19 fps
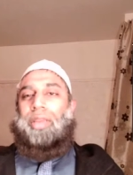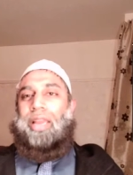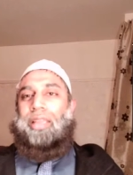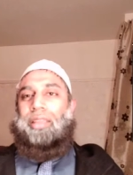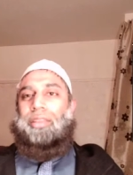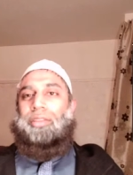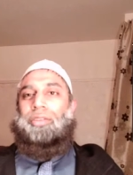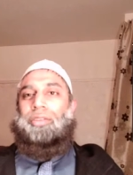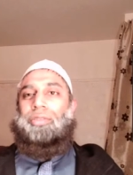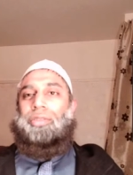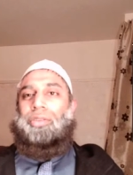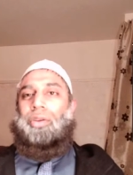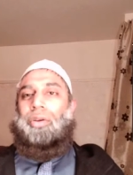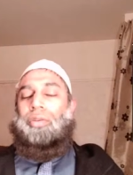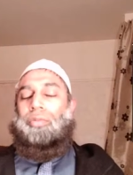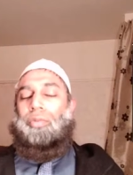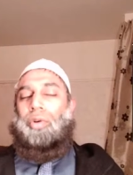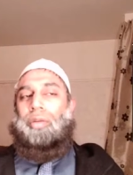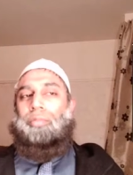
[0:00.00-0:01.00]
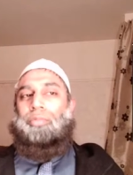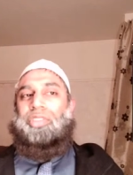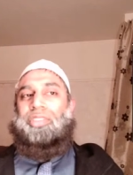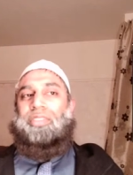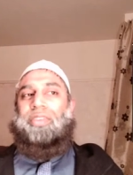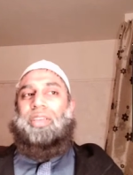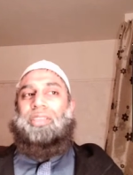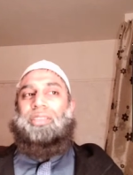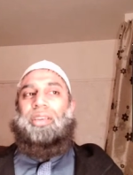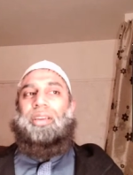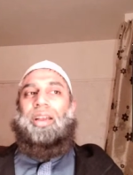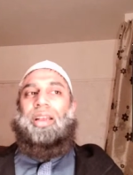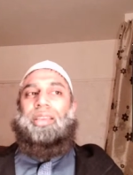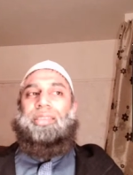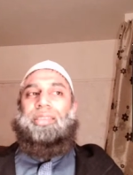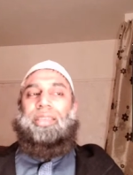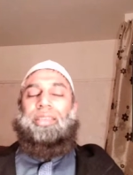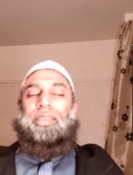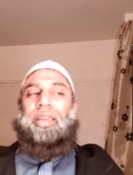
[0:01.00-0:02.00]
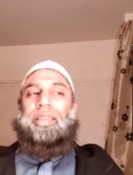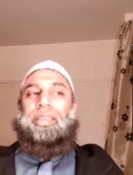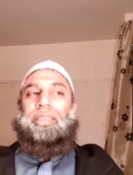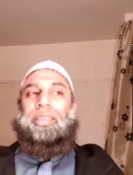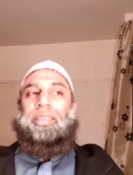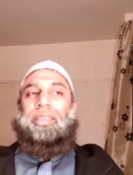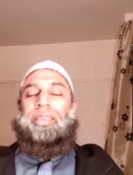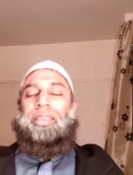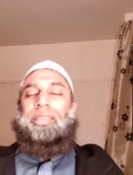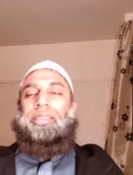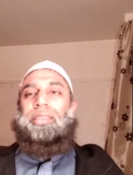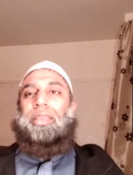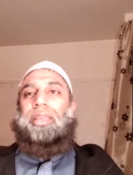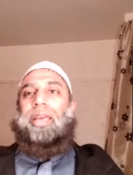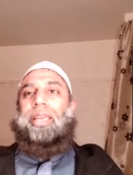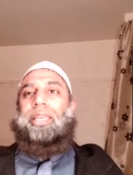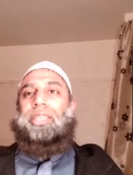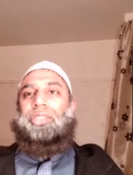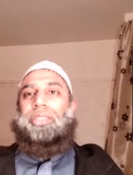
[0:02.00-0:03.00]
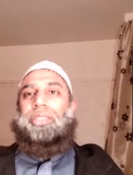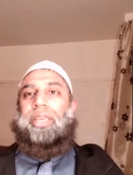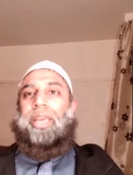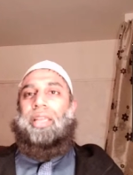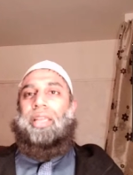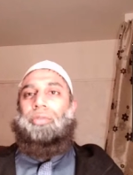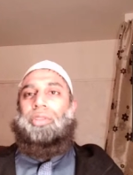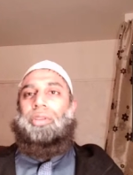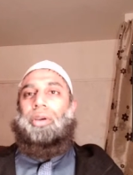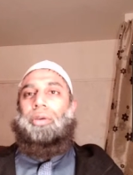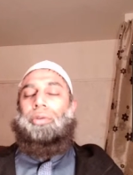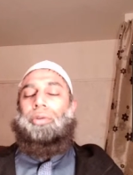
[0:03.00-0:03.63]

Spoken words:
And you saw what Mustafa Zarqa said in his Al-Ijtihad wa